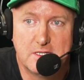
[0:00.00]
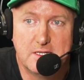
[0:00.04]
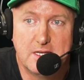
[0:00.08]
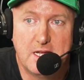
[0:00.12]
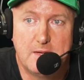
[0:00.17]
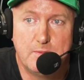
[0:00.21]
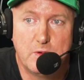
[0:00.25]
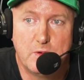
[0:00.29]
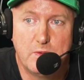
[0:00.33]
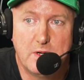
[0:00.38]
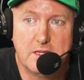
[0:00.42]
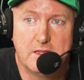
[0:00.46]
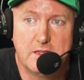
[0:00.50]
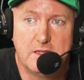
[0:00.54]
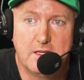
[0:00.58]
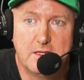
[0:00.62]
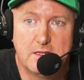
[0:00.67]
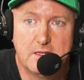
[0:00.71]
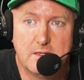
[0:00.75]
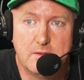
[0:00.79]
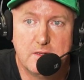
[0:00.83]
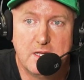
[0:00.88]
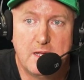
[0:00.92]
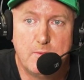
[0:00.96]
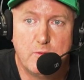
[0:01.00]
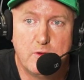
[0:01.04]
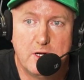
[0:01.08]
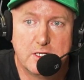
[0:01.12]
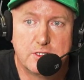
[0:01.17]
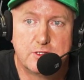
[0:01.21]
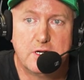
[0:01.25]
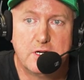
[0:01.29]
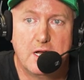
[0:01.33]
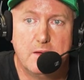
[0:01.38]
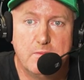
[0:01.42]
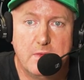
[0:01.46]
the number one thing, the number
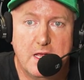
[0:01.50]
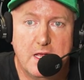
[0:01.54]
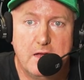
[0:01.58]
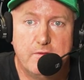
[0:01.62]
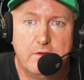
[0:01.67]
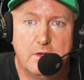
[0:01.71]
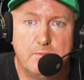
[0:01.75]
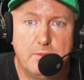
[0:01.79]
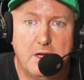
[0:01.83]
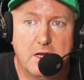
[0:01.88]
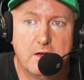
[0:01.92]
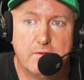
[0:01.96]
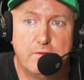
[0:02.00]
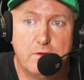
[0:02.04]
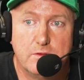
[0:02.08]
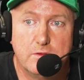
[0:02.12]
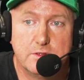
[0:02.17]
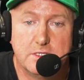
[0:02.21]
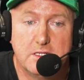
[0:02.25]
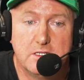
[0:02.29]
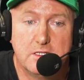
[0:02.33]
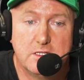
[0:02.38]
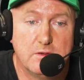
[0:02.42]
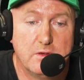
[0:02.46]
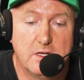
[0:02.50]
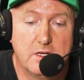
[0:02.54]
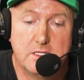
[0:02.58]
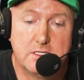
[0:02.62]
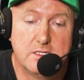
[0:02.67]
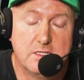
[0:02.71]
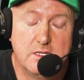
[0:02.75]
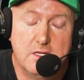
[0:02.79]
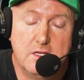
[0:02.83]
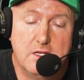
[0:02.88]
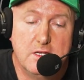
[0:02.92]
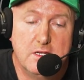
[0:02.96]
one trap every punter falls into, and
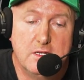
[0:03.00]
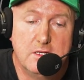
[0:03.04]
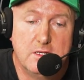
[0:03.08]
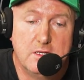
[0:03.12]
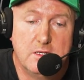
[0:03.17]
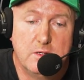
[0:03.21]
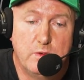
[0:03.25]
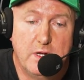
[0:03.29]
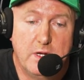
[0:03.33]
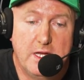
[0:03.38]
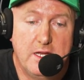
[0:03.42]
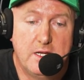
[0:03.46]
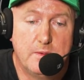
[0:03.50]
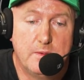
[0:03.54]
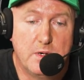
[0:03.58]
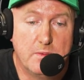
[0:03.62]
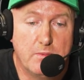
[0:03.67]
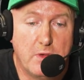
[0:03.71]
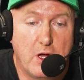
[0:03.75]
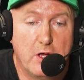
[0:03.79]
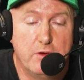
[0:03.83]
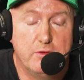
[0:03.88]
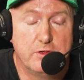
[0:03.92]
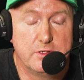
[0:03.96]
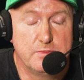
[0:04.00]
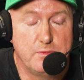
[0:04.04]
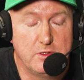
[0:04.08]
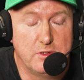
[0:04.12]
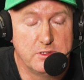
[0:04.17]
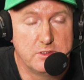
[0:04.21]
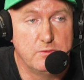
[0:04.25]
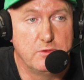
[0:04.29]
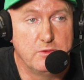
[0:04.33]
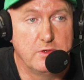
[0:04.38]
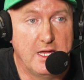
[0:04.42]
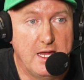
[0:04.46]
it's we're here to promote
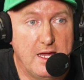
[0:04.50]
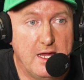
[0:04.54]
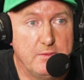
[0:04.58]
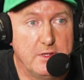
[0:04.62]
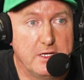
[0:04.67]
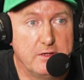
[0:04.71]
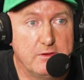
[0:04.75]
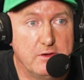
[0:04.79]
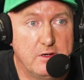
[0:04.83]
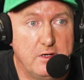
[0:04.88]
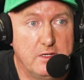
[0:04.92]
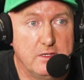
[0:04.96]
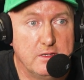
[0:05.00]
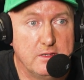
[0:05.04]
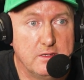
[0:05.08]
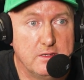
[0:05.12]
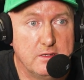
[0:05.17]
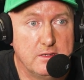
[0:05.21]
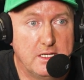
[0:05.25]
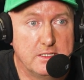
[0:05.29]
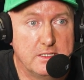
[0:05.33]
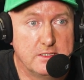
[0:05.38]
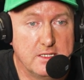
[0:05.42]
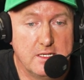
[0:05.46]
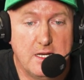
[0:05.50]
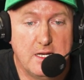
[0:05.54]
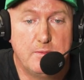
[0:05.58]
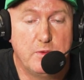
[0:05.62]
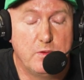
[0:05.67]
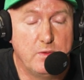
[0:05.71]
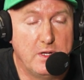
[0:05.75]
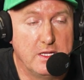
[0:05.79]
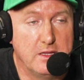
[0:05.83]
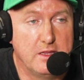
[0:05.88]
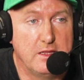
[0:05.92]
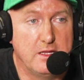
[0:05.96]
responsible gambling, right? Yep. That's the
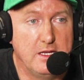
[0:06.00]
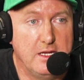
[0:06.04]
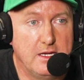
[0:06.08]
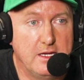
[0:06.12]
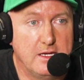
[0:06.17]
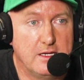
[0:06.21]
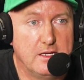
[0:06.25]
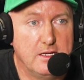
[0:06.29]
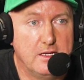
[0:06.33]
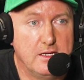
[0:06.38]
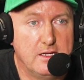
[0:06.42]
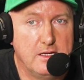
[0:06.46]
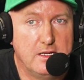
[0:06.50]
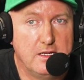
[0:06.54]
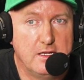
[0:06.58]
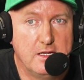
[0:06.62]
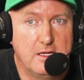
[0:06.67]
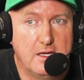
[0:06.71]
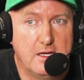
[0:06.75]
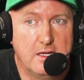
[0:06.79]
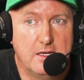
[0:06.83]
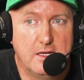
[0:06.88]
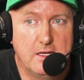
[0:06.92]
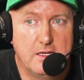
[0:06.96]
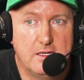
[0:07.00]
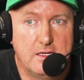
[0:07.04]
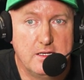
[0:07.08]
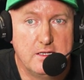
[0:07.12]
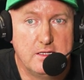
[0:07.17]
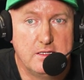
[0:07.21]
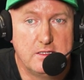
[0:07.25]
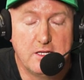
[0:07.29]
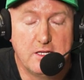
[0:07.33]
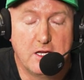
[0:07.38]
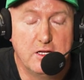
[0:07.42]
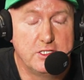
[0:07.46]
number one thing, and it
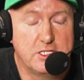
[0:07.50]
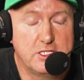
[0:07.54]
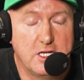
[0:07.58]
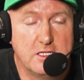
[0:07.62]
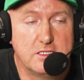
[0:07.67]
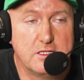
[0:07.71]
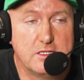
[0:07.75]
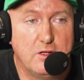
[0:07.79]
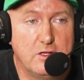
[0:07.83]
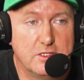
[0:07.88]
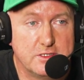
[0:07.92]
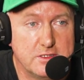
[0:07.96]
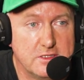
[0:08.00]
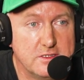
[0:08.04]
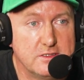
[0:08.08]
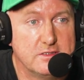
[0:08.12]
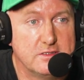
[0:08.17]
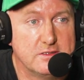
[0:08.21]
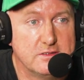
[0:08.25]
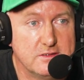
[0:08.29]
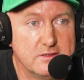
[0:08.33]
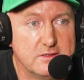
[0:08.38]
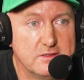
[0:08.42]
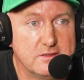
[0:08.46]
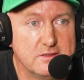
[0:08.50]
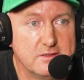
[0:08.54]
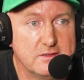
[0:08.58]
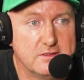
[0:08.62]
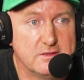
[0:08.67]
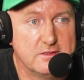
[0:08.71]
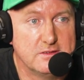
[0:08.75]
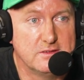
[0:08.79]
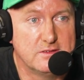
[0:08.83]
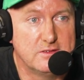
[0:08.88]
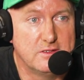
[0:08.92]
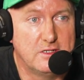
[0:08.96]
don't chase losses. Mm.
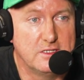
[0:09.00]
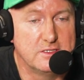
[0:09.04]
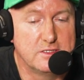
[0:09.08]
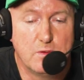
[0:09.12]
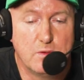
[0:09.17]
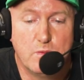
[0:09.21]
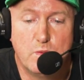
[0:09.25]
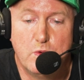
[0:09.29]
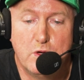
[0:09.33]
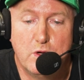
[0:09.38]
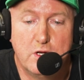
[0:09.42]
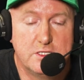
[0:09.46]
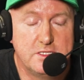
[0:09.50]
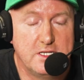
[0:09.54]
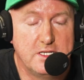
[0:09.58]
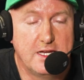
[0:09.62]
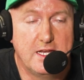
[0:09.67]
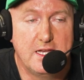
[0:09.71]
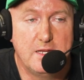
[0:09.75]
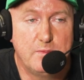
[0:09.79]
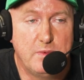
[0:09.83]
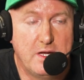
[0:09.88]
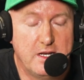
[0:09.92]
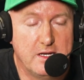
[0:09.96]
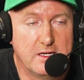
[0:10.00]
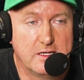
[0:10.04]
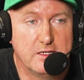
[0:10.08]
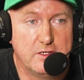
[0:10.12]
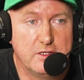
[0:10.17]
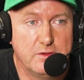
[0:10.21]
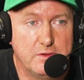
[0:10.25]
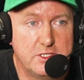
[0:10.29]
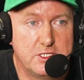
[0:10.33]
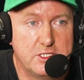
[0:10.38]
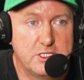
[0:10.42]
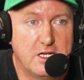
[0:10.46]
Right, it's the worst thing any punter
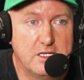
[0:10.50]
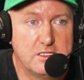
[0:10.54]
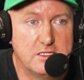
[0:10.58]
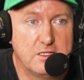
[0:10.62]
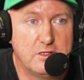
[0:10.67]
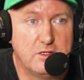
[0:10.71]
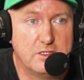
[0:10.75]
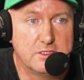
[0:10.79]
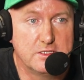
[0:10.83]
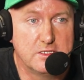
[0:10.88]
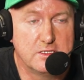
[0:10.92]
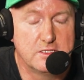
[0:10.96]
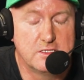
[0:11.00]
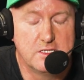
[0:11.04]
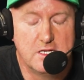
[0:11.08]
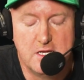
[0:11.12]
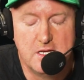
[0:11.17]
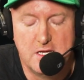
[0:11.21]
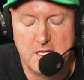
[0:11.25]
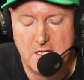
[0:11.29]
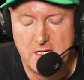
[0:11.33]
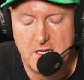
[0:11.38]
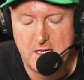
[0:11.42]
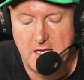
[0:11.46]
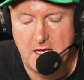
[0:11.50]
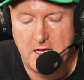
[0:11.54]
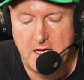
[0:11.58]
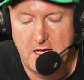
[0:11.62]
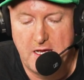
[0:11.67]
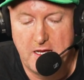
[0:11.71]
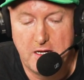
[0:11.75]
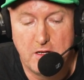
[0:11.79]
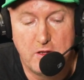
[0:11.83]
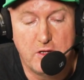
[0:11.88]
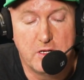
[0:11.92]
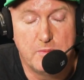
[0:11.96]
can do is chase losses,
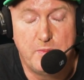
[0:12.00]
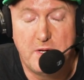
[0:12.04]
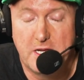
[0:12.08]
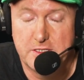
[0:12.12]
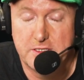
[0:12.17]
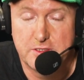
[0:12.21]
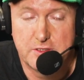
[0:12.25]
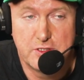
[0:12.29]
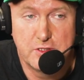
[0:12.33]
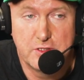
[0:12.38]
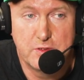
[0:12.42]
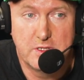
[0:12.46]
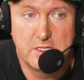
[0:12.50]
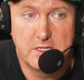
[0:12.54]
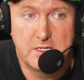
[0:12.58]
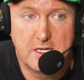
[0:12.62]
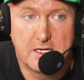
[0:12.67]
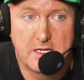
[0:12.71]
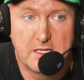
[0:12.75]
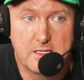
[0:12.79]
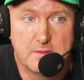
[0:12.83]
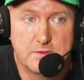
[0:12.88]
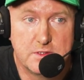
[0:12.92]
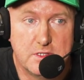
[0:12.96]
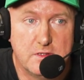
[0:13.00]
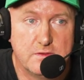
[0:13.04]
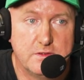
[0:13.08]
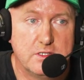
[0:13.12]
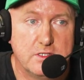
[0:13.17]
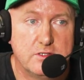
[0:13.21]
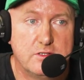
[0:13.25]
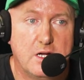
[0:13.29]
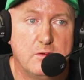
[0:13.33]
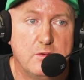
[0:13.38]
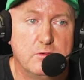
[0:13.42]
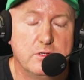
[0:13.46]
uh, and a lot of punters do it, and they get themselves
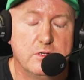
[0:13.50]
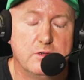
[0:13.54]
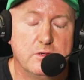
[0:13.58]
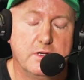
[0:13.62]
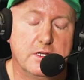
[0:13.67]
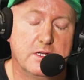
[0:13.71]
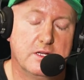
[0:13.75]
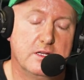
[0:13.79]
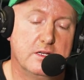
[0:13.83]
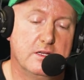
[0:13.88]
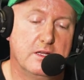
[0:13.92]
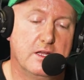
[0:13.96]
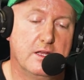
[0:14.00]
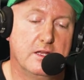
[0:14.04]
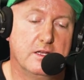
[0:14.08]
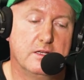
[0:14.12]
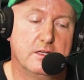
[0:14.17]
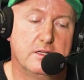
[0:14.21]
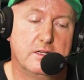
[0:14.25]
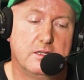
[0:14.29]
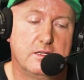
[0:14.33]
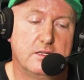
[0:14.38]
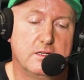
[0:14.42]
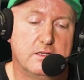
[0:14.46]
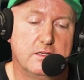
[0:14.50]
in trouble doing it, and